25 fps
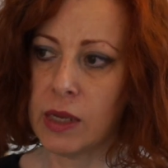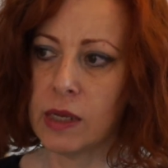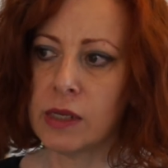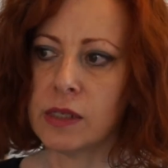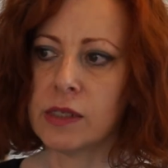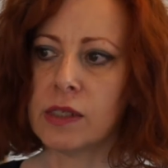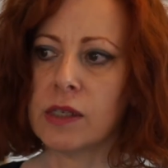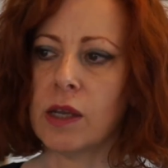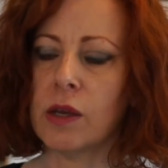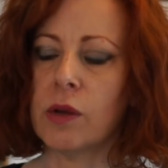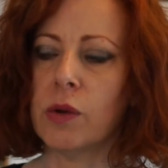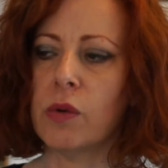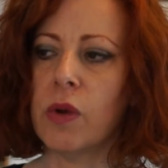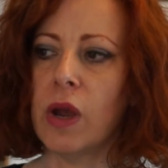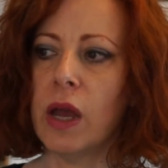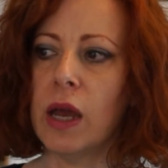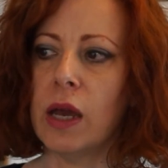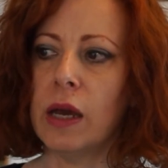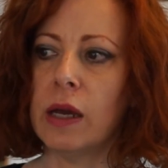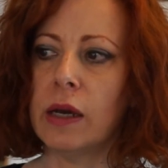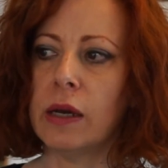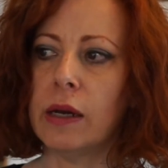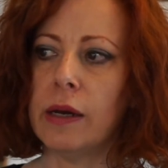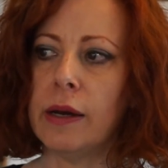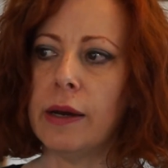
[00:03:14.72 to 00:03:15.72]
So,
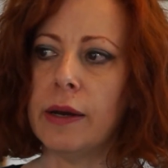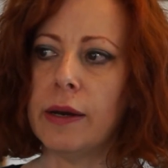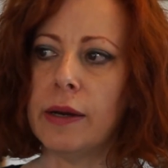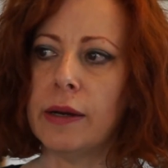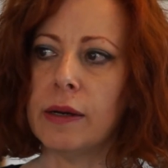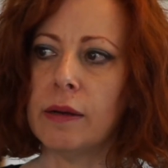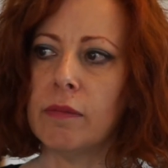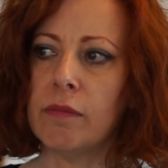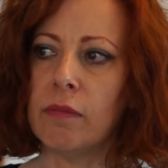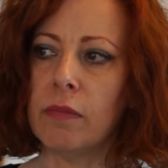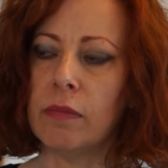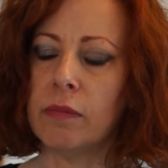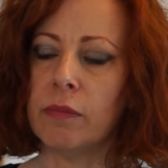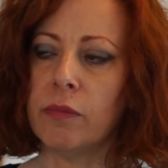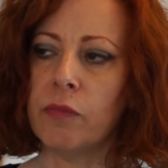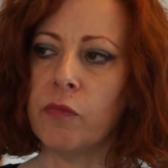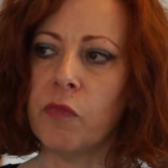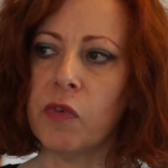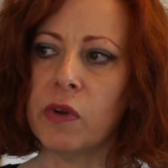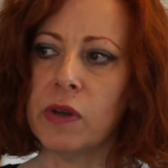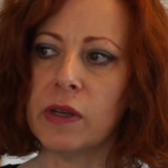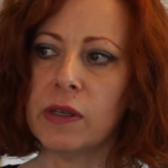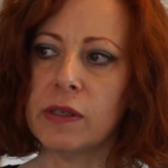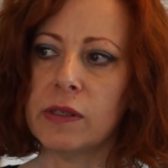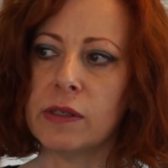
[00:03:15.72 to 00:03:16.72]

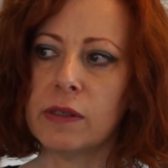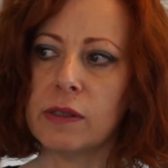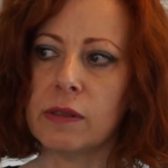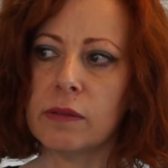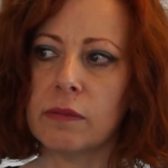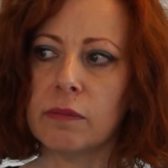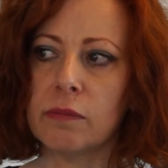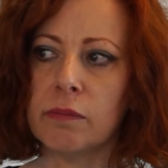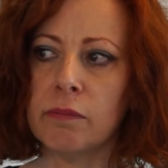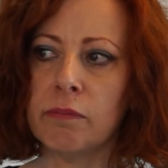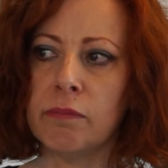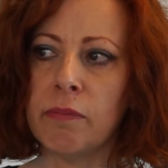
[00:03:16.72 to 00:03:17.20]
with